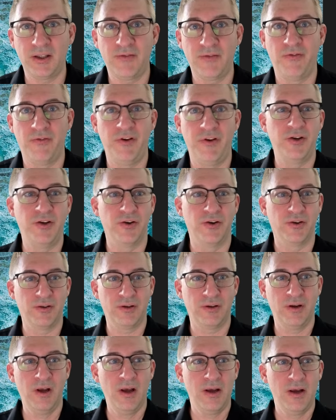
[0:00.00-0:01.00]
for features,
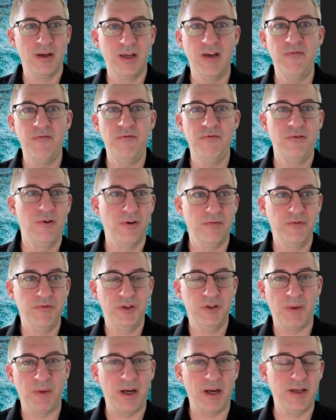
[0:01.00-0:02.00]
give
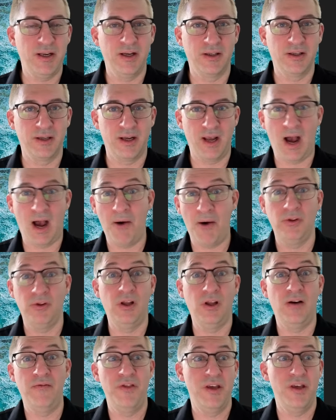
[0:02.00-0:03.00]
some ideas. Hey, I would
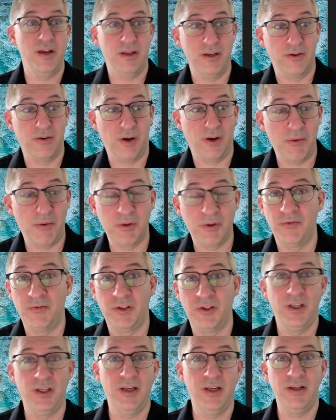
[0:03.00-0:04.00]
love to
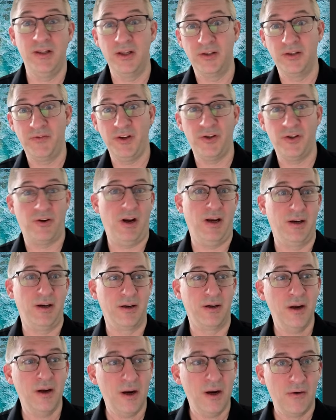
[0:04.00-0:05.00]
see this feature added,
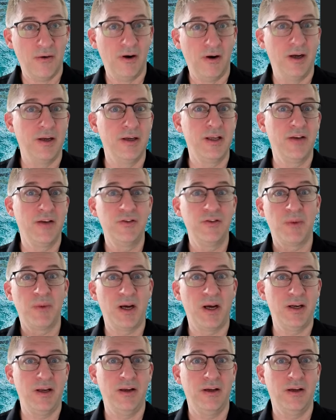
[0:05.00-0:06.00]
right? Give some
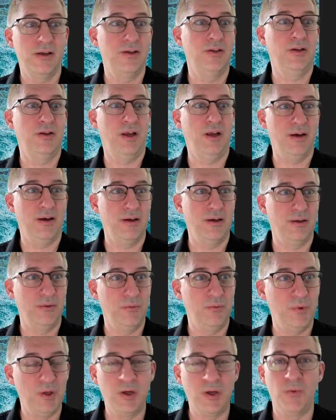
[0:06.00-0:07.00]
ideas, and
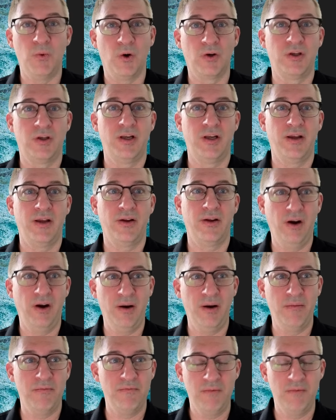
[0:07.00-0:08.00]
we can work together
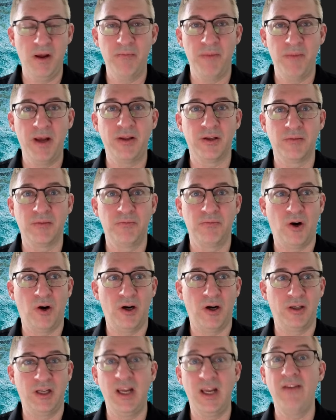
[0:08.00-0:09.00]
and make this
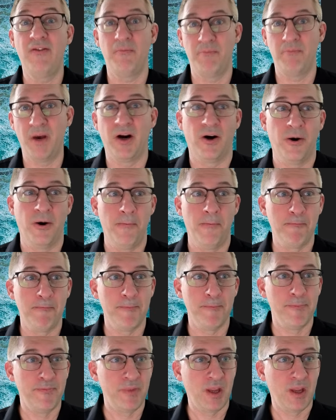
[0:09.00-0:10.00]
product even better.
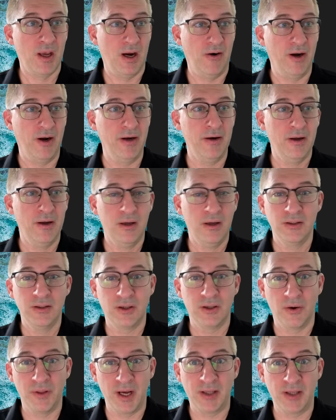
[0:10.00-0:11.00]
All right.
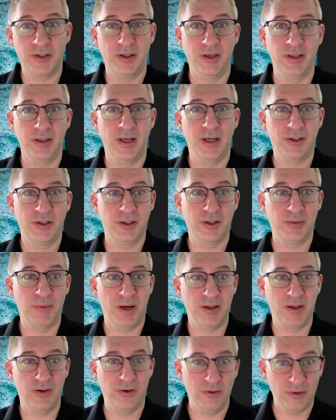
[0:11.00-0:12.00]
So that's it. That's just
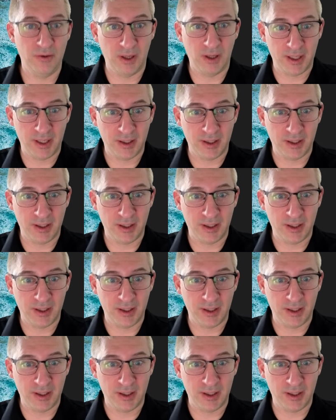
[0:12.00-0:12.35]
my little